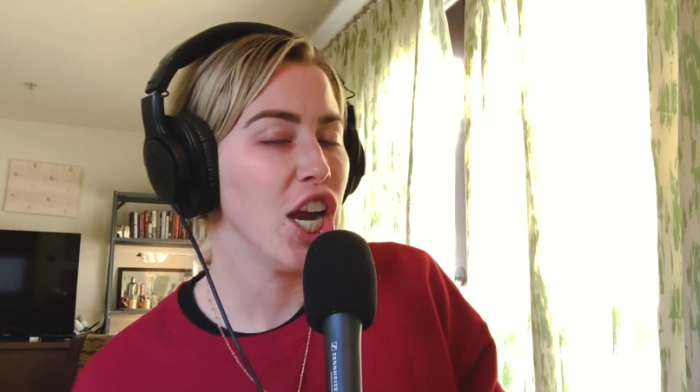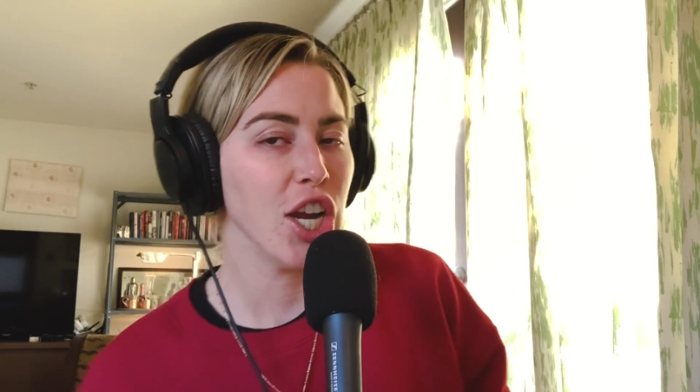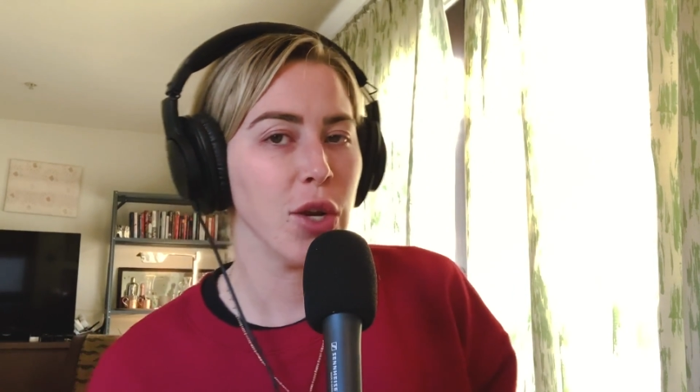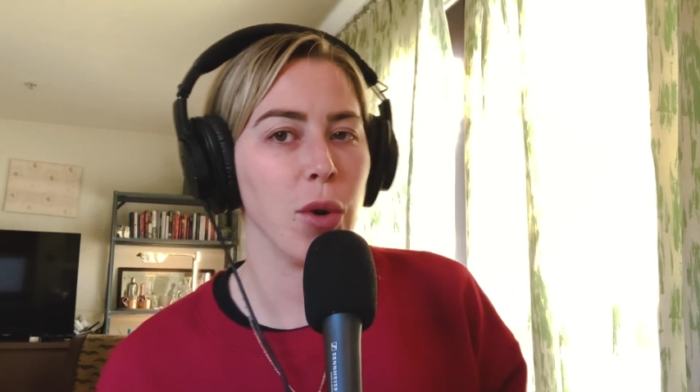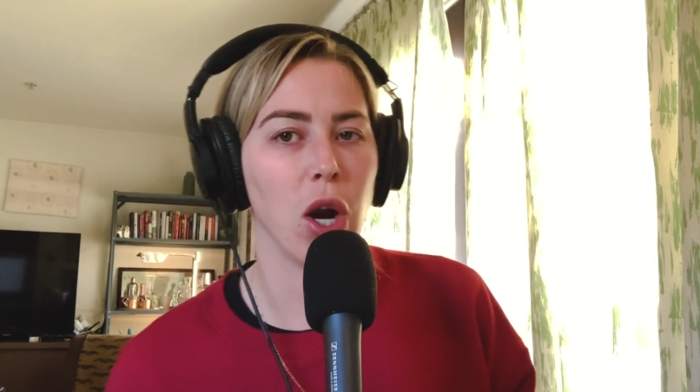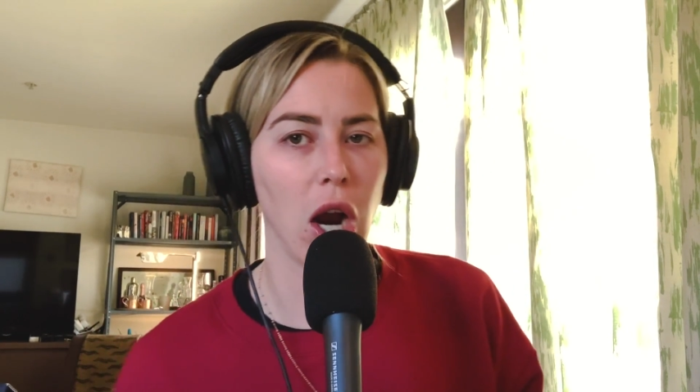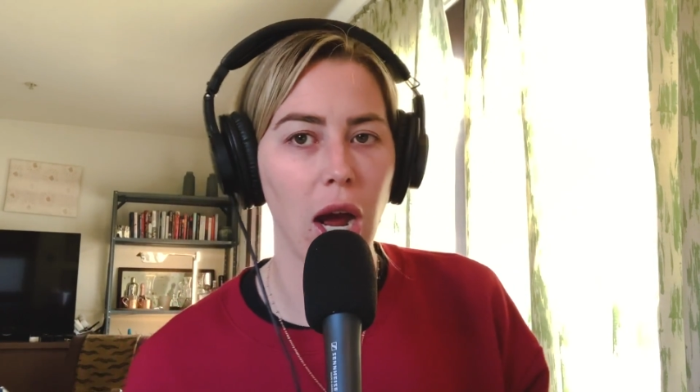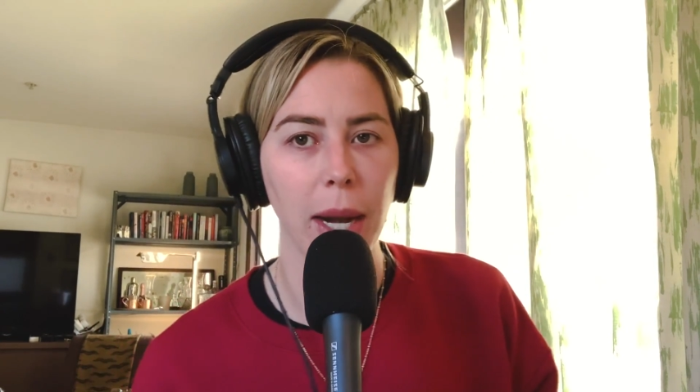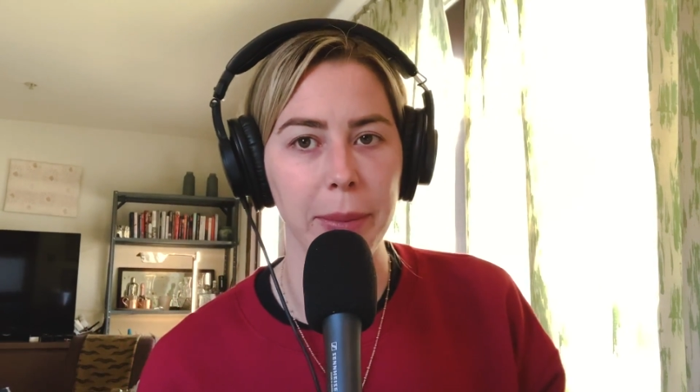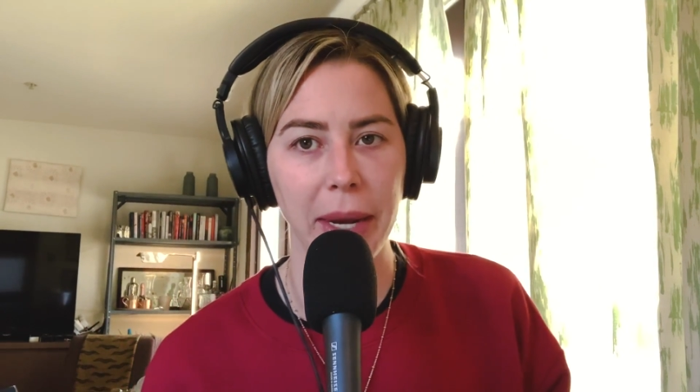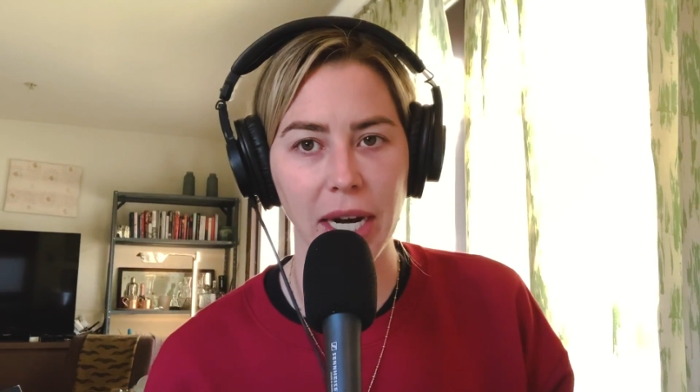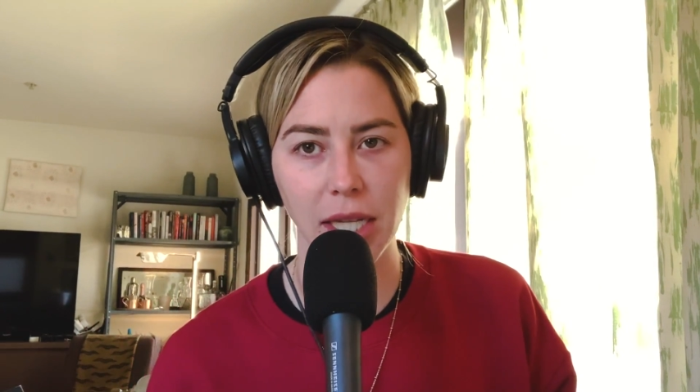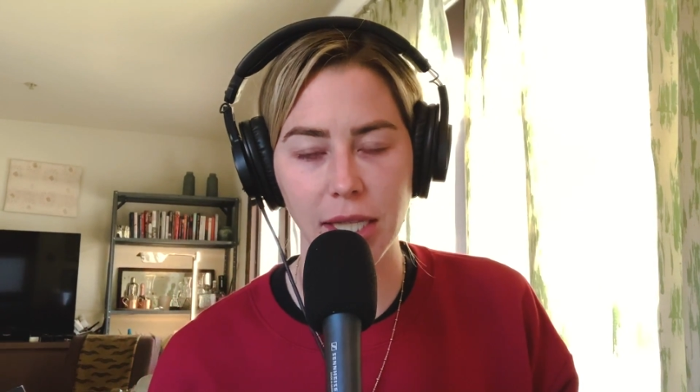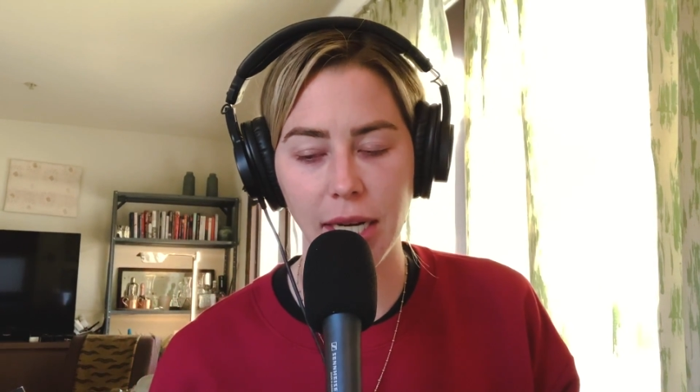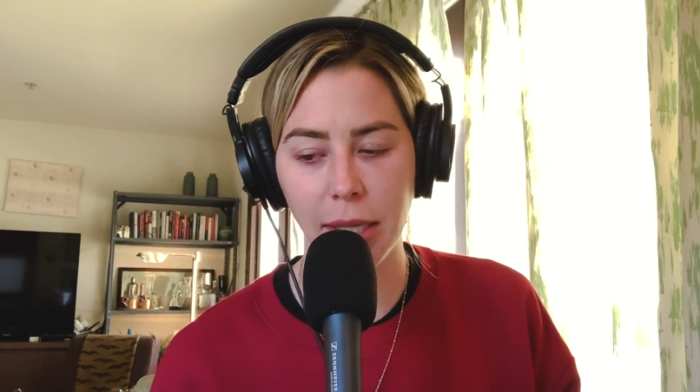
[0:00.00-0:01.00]
you are
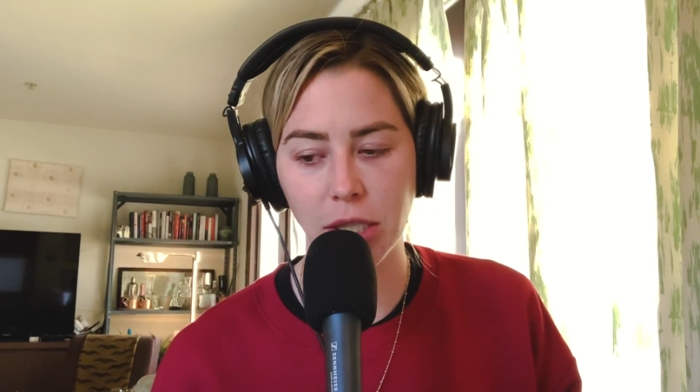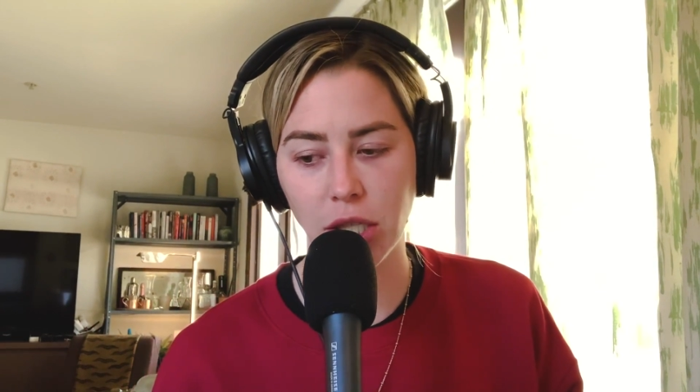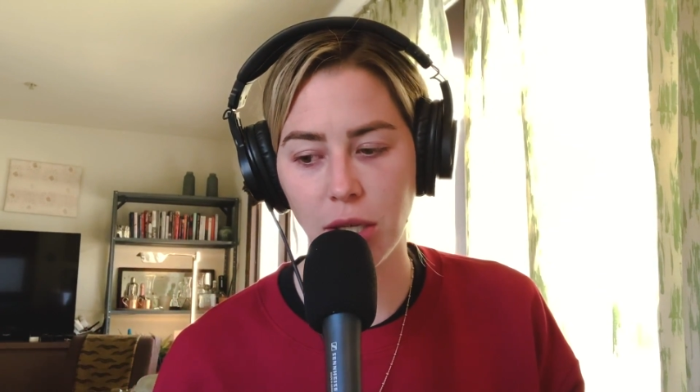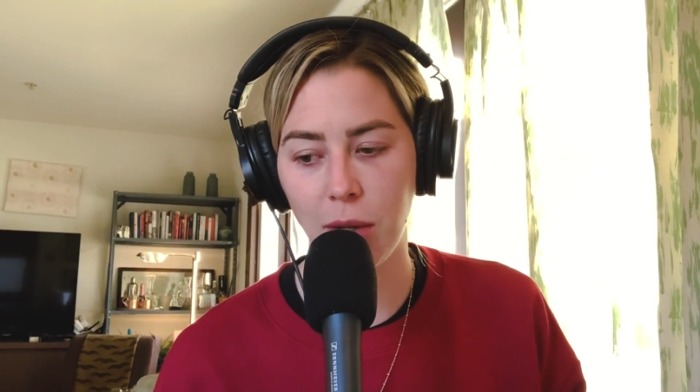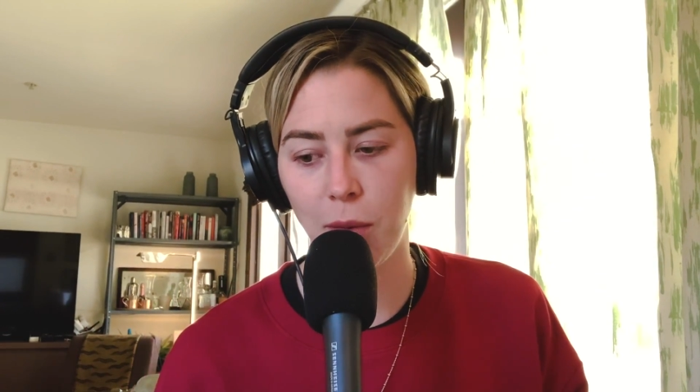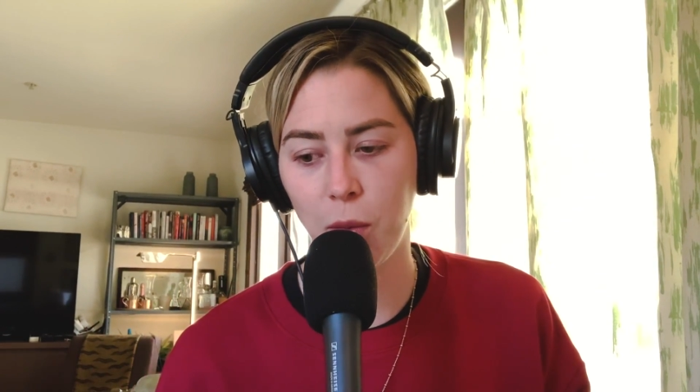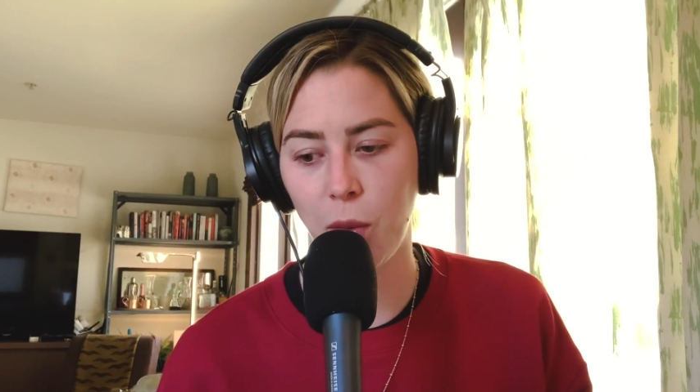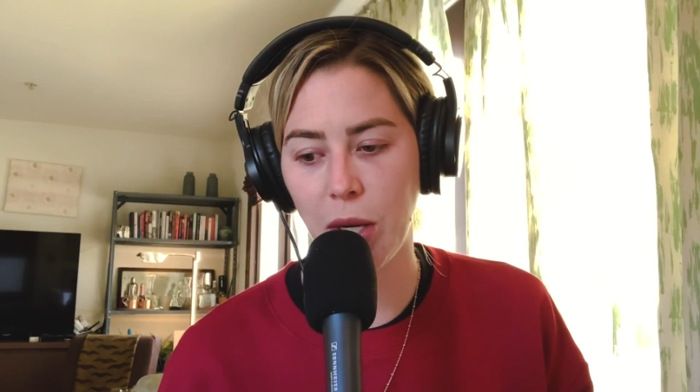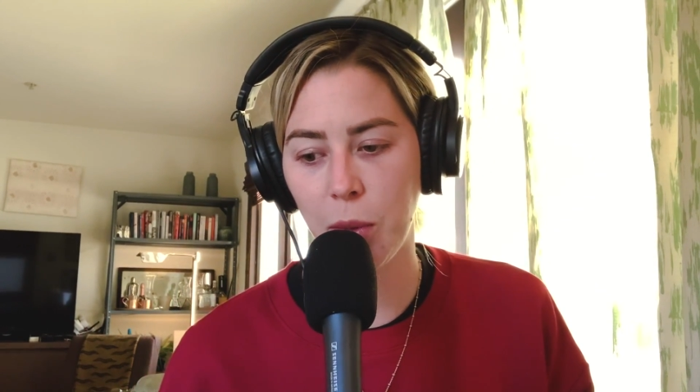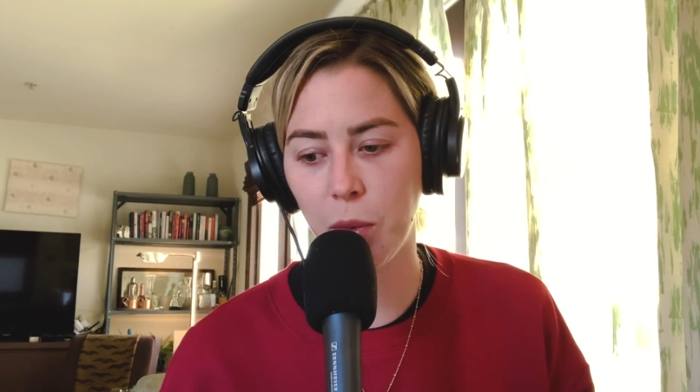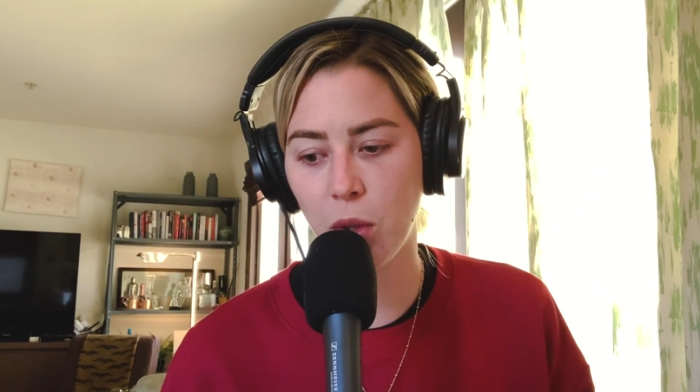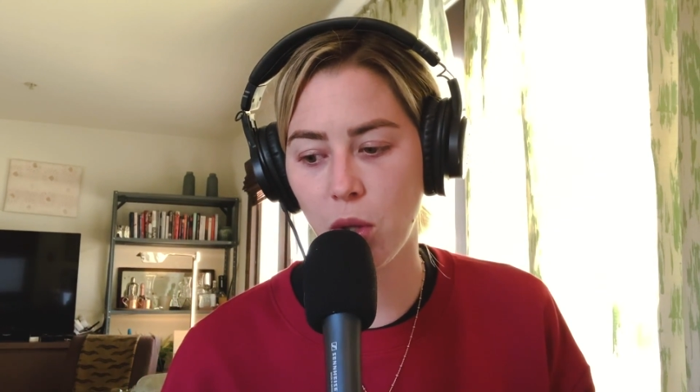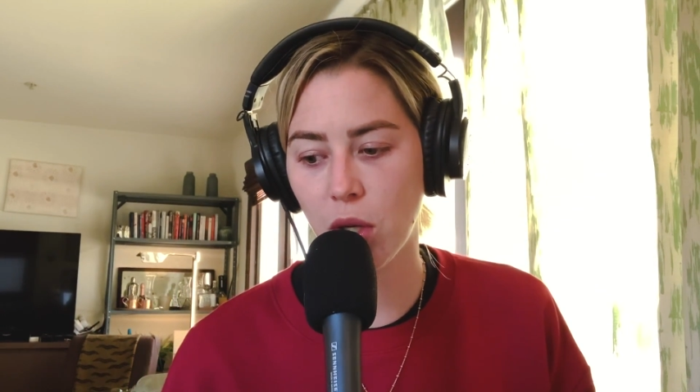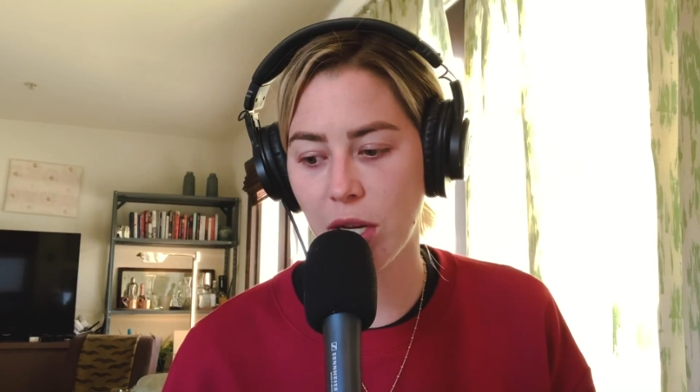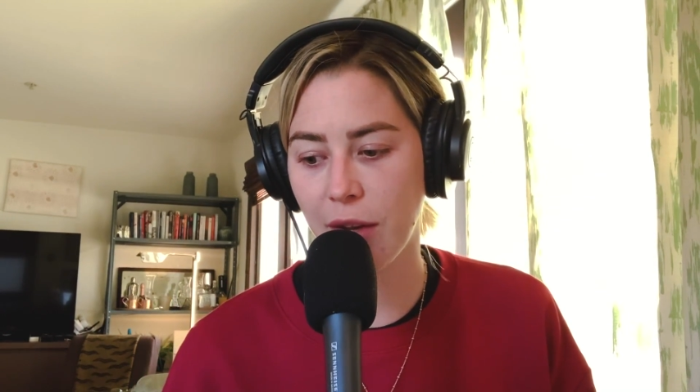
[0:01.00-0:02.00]
automatically entered and we
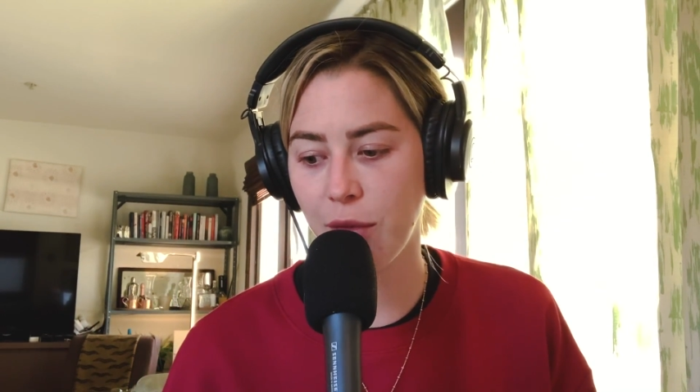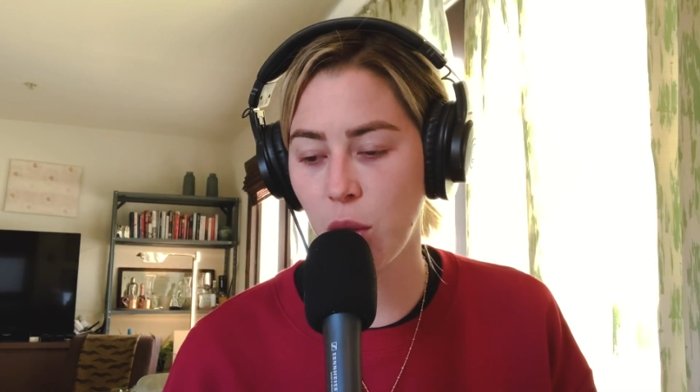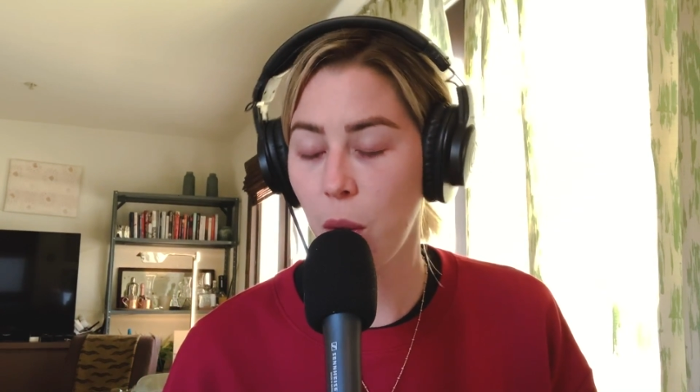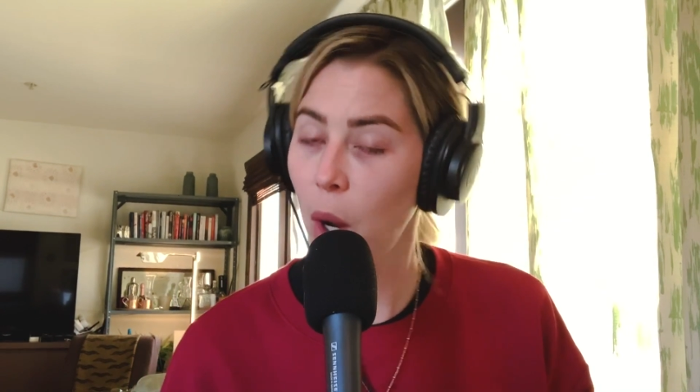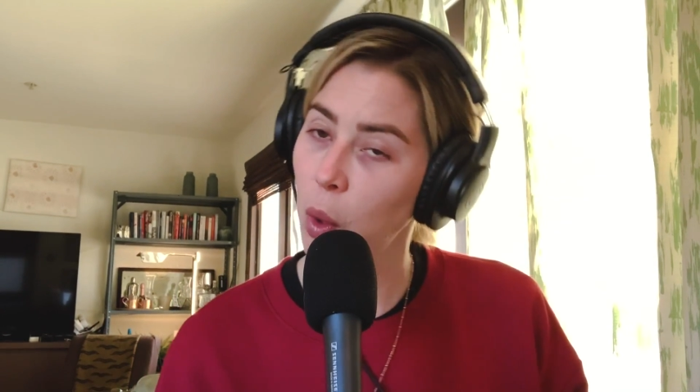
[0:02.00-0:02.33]
will give you